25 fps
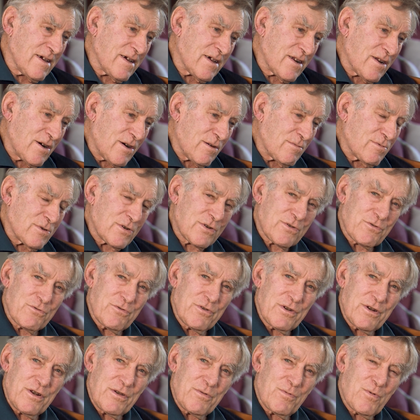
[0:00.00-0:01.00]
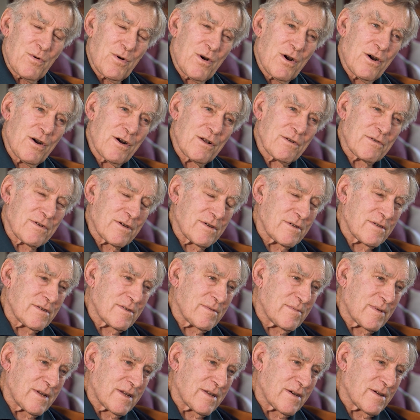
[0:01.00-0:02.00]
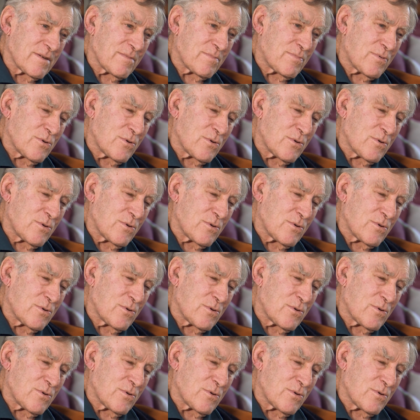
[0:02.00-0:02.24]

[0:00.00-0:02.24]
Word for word: And I was really wild over that.